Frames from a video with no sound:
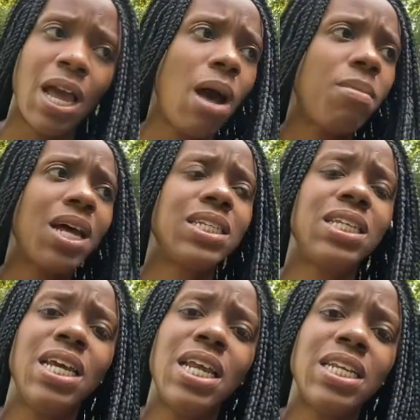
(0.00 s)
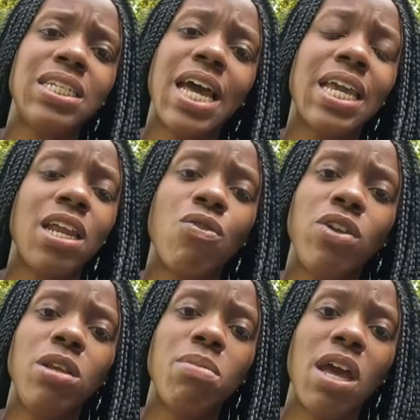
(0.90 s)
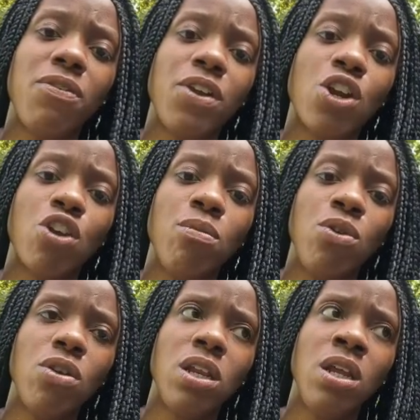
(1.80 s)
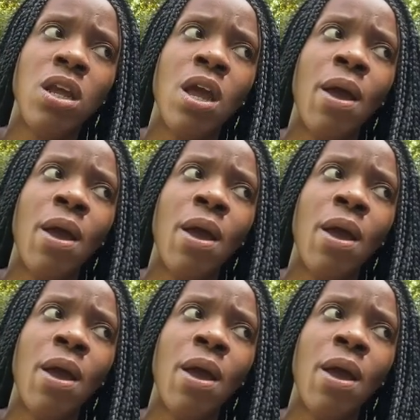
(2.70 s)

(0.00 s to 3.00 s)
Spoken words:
I'm not saying that it's not getting really bad for their community,